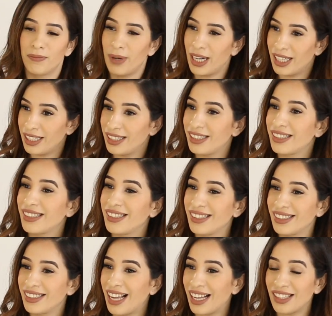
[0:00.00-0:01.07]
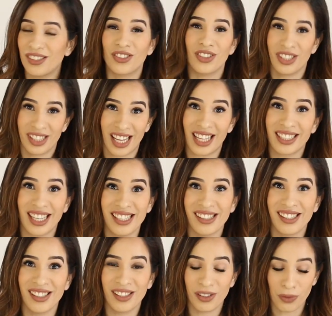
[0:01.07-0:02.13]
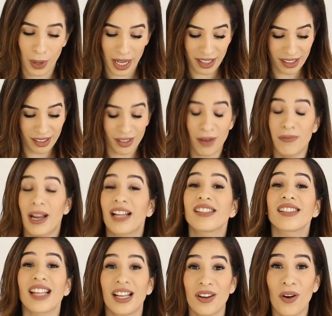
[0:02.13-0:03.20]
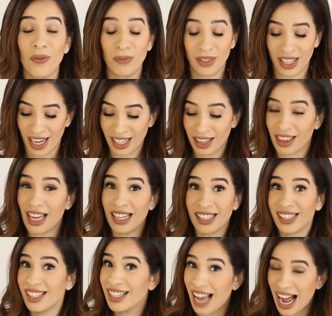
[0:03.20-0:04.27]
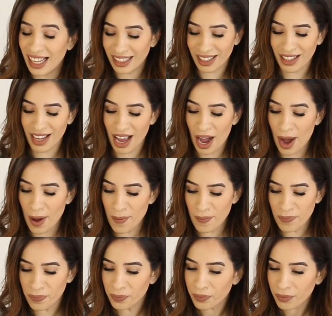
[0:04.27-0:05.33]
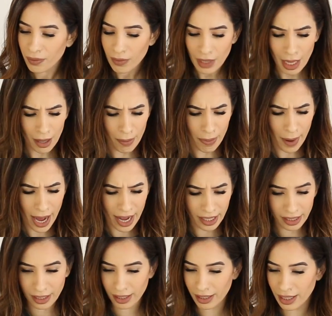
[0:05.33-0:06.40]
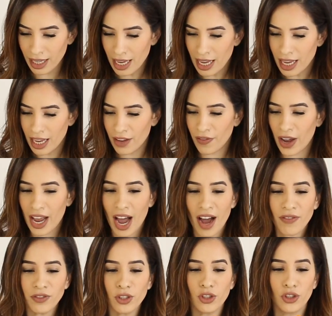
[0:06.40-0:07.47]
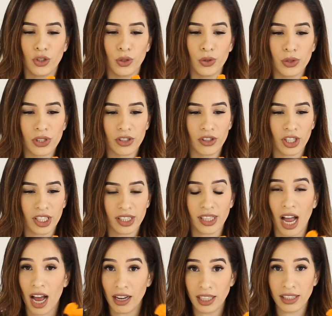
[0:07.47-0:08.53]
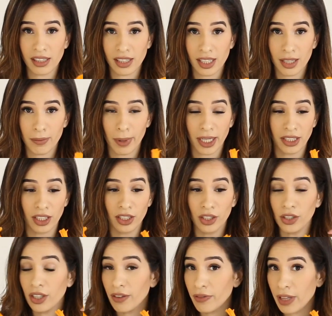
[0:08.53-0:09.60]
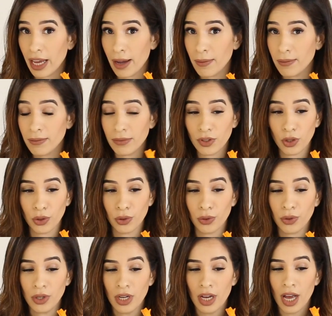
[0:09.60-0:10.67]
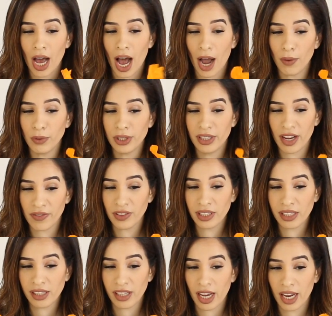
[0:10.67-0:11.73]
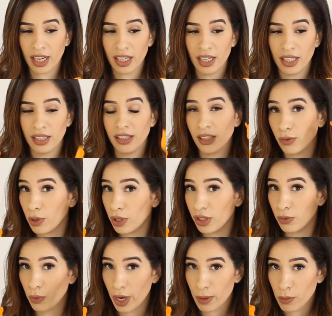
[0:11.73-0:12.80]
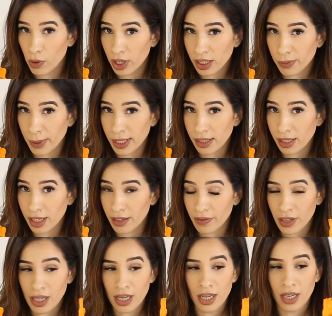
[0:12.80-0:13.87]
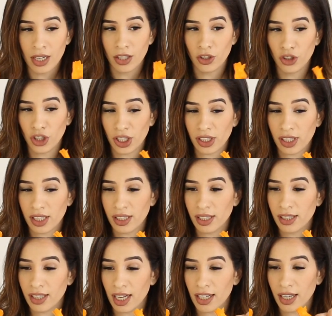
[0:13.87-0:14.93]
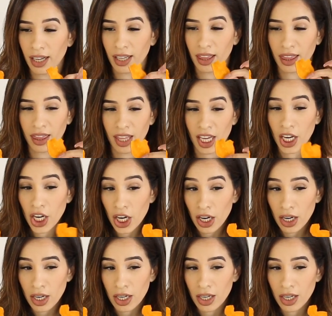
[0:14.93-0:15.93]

but that just got canceled as well. So I'm not staying home today, thanks to that. Um, but if I have to choose just obviously by the look of them too, I would definitely say this one is way more expensive just because it's kind of like thicker